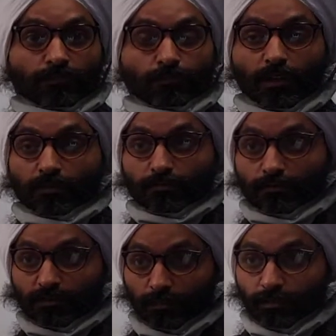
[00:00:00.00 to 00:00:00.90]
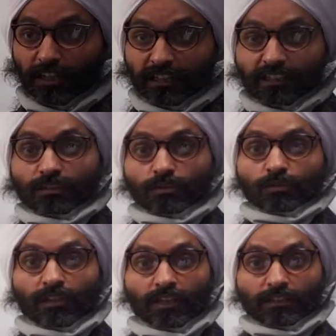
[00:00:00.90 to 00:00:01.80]
But the brain can do
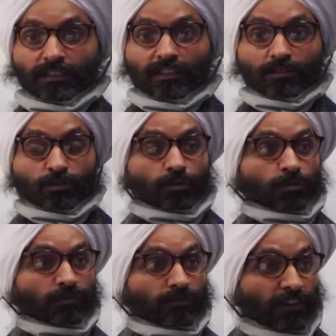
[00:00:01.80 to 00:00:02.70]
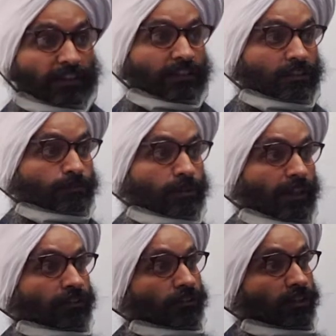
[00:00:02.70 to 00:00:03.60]
that. It can do very
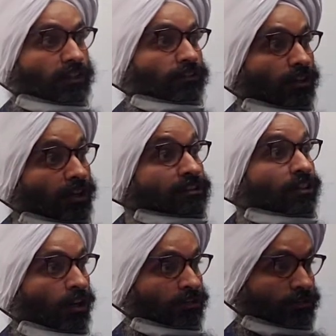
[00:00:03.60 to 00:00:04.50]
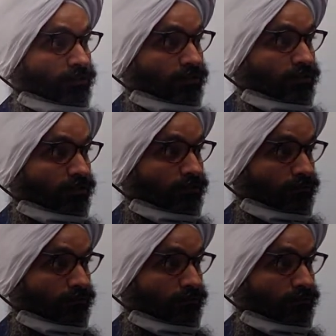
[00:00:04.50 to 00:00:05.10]
complex things unconscious.